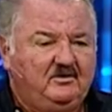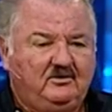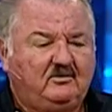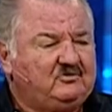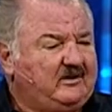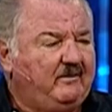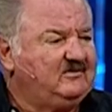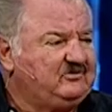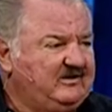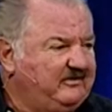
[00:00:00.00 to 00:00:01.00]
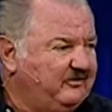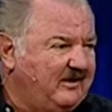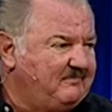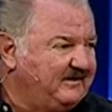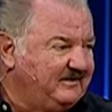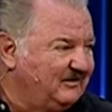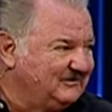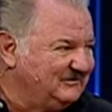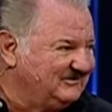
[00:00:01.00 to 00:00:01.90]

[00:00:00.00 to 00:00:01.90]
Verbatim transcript: you're sowing seed, all right, but it's not good